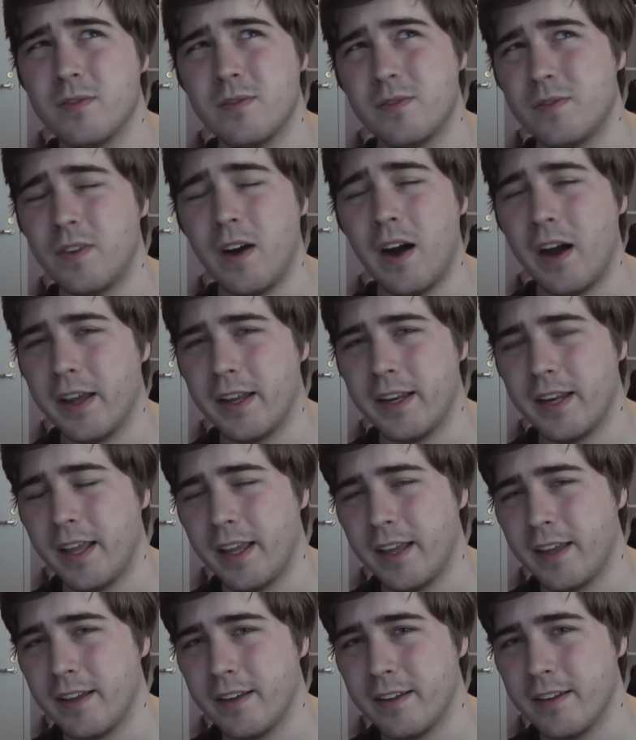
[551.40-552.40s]

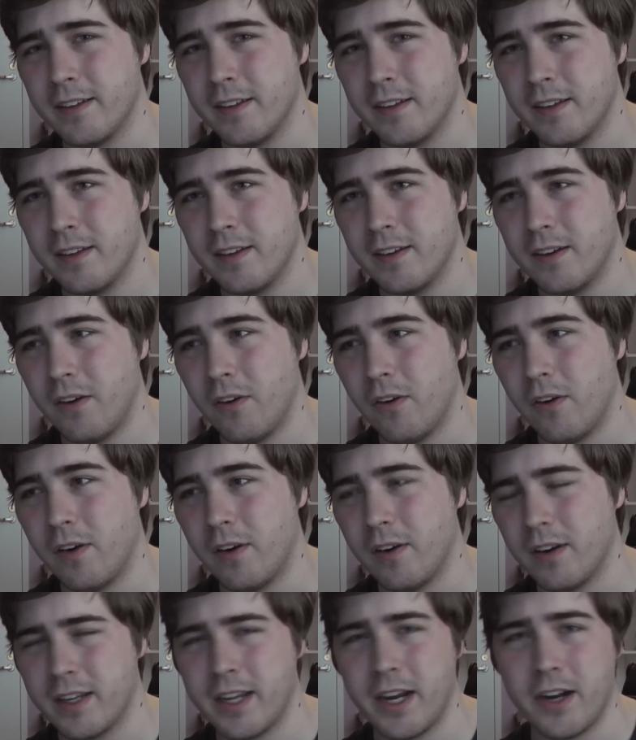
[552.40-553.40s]
fighting
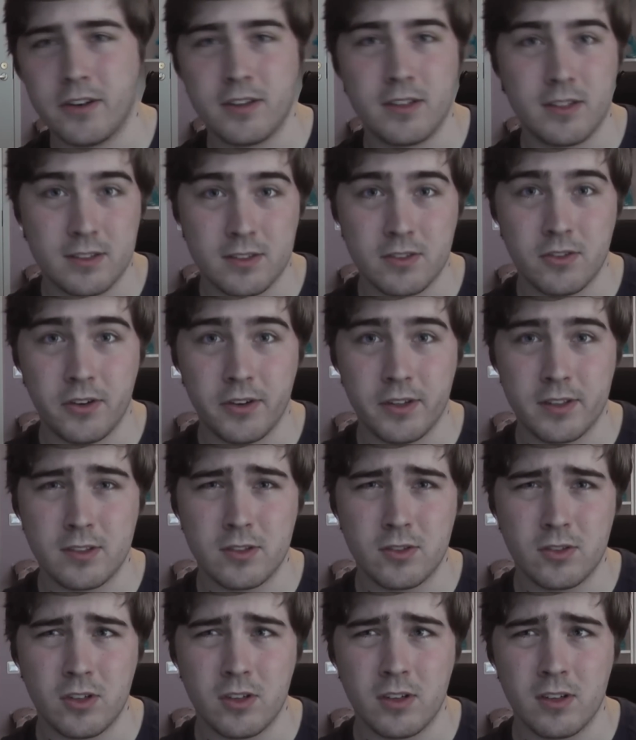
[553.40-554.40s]
or characters growing
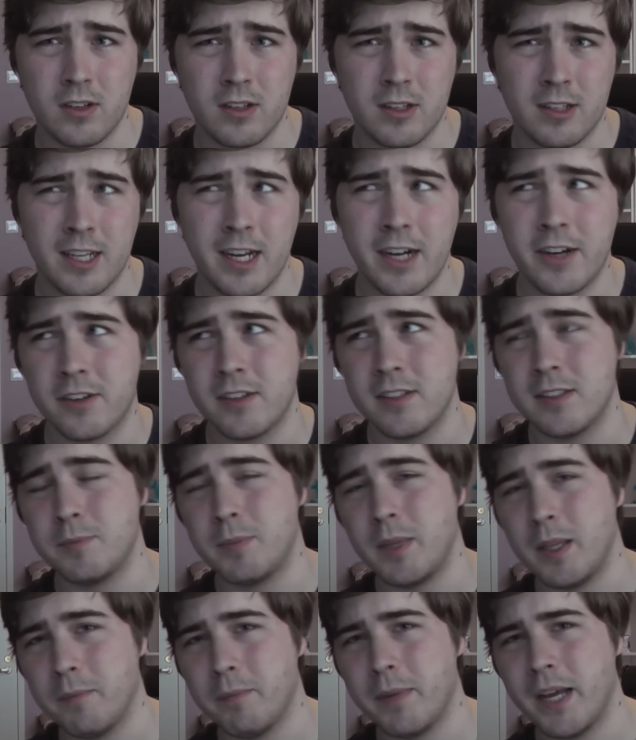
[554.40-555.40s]
stronger, characters
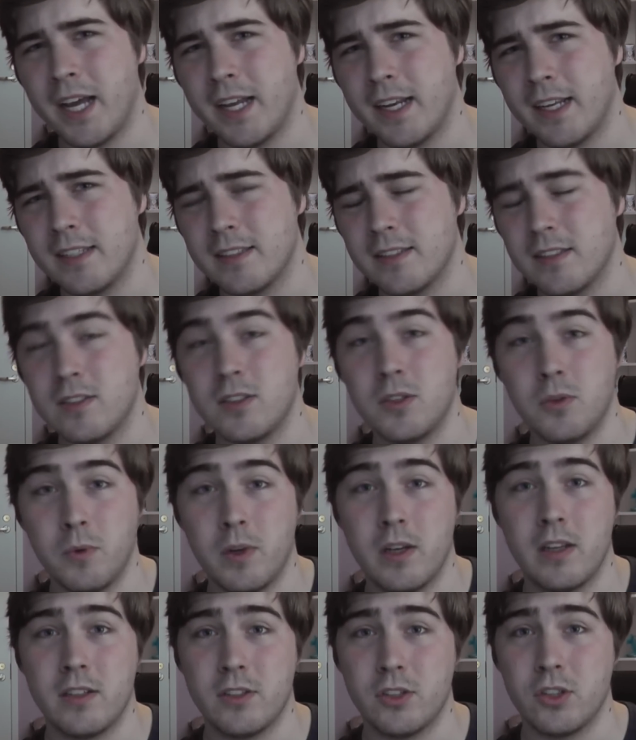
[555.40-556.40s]
being badasses, you
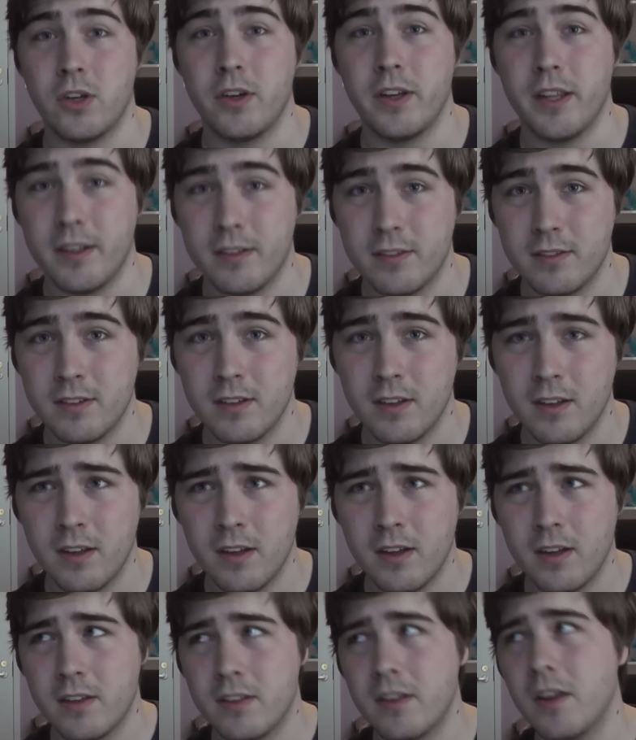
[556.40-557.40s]
will enjoy it.
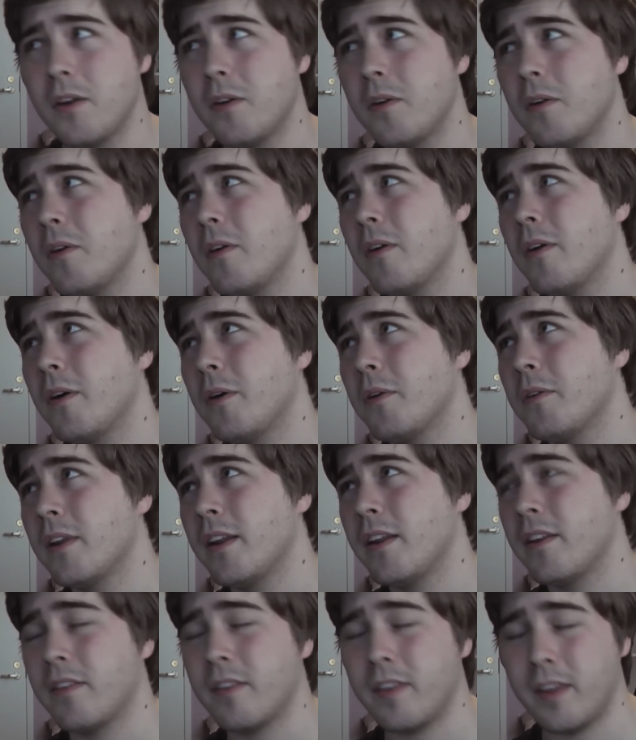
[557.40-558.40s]
The
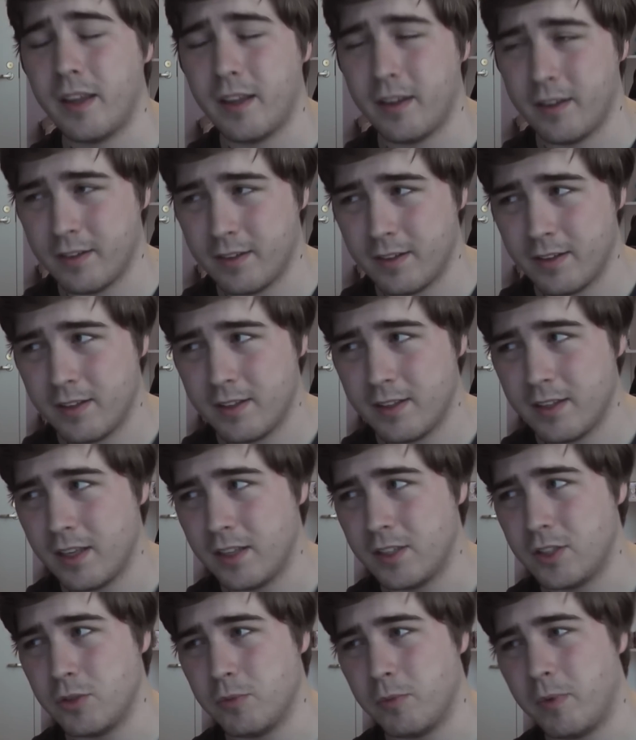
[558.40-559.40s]
only thing
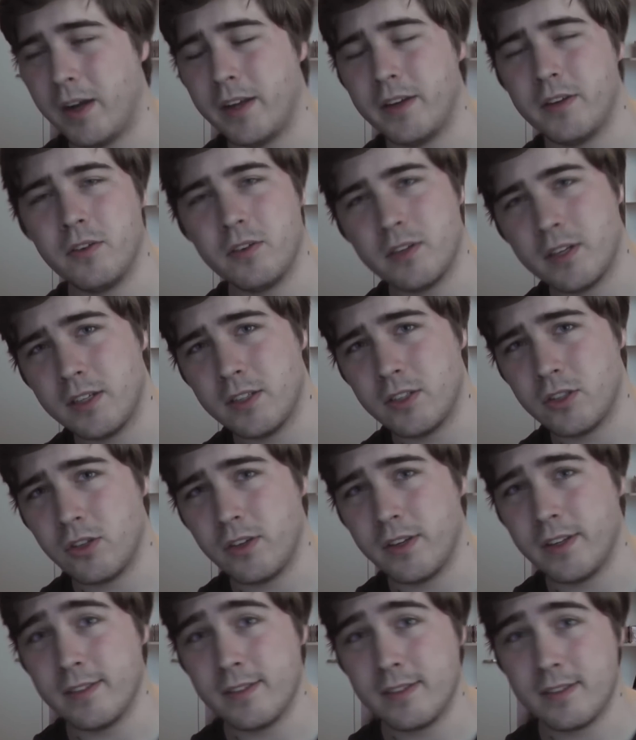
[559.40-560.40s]
that you might not
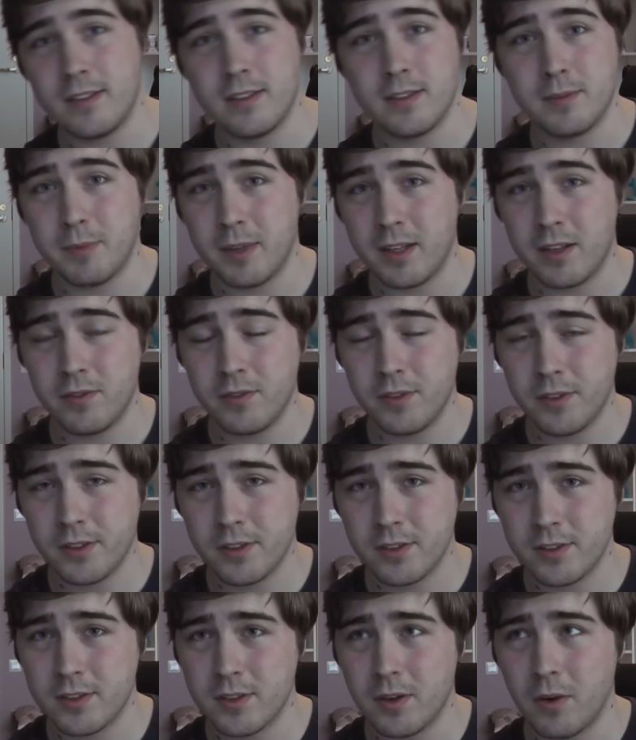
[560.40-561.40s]
enjoy is these
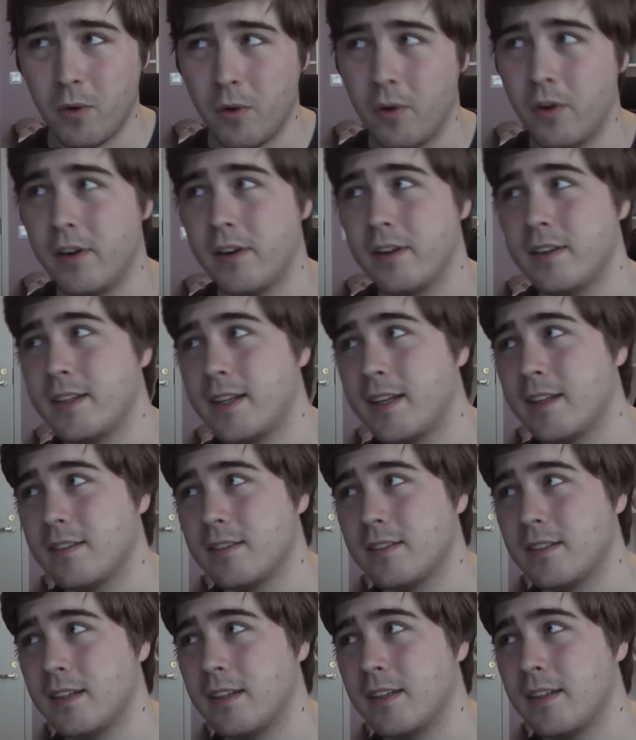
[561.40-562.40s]
metaphors, or
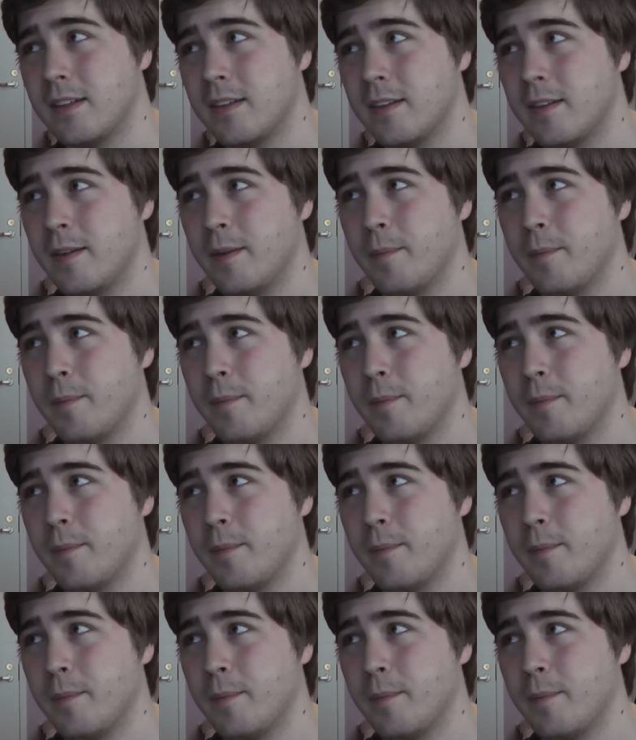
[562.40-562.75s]
that the